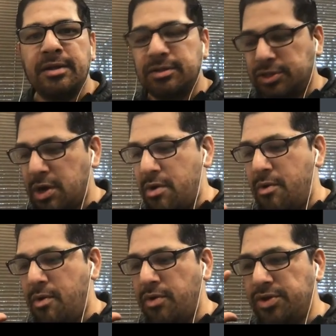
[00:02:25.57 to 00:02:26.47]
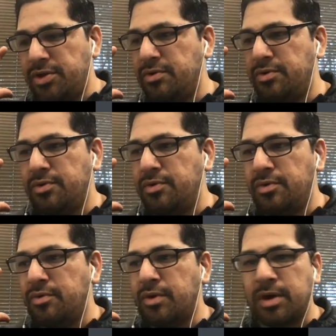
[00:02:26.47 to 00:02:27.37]
So
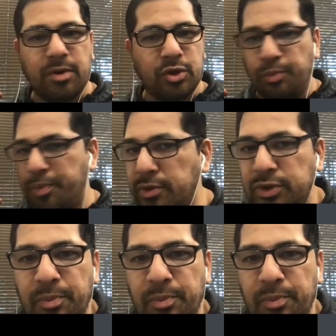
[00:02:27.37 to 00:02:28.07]
you are supposed